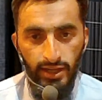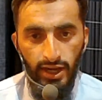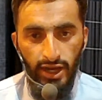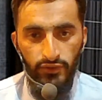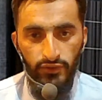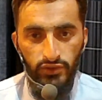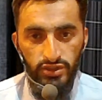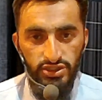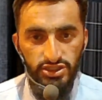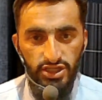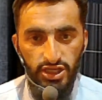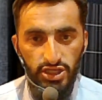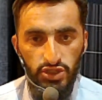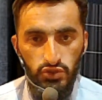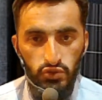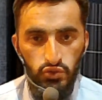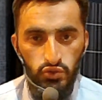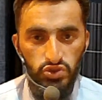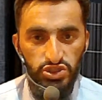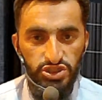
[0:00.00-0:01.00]
I will tell
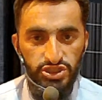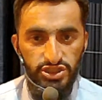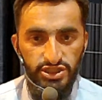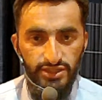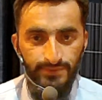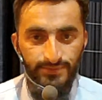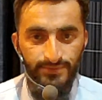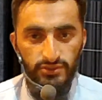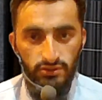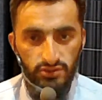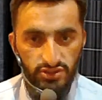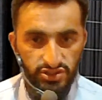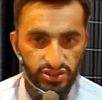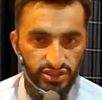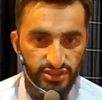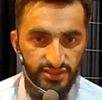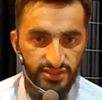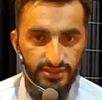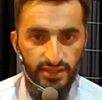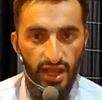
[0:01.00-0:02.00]
you tips or
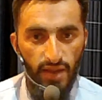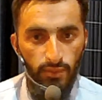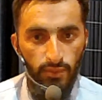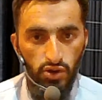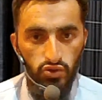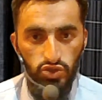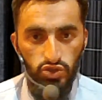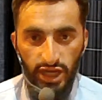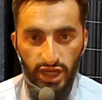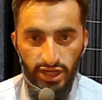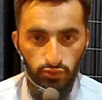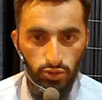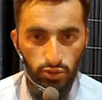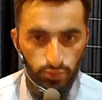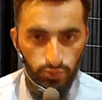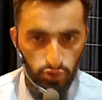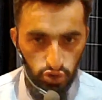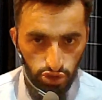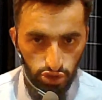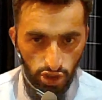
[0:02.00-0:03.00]
tricks about Adobe
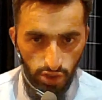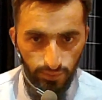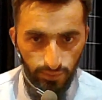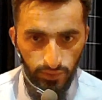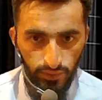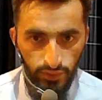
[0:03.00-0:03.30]
Photoshop.